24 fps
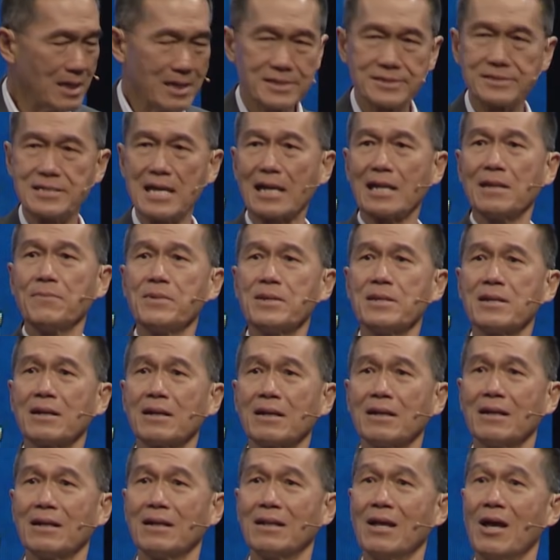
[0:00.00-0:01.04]
Second
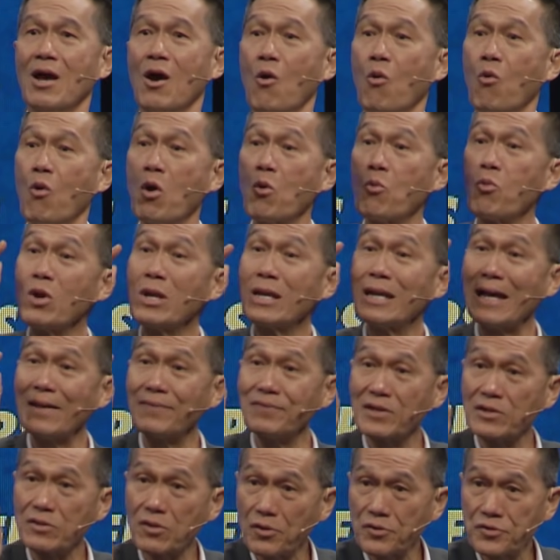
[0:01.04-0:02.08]
miracle, when we
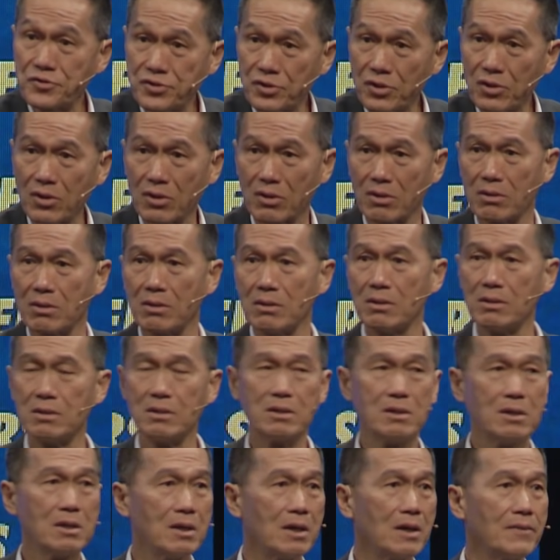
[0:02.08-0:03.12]
landed on shore,
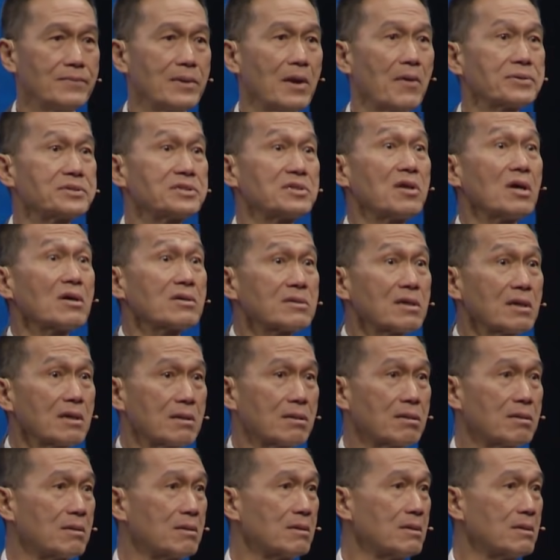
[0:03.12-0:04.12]
there was a doctor.